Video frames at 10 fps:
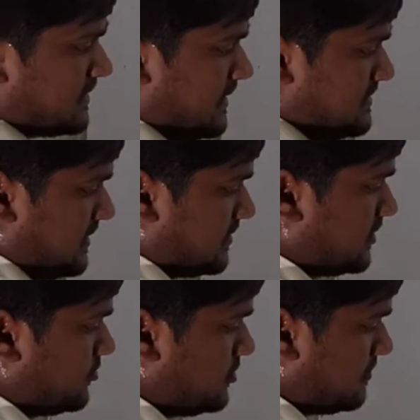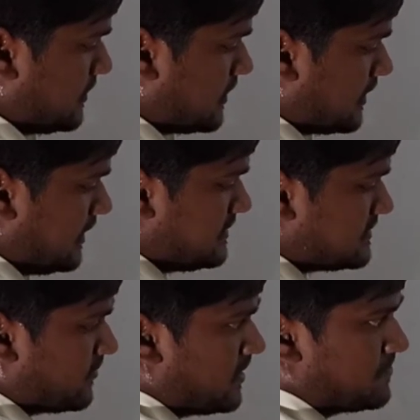nines are, 10 to the power 9 is
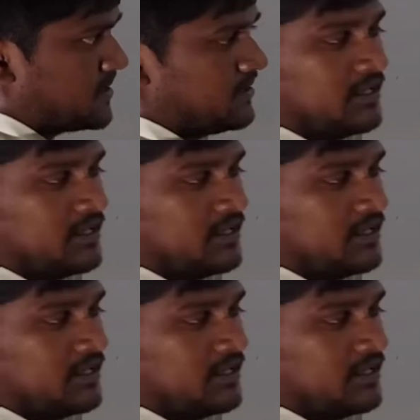our option.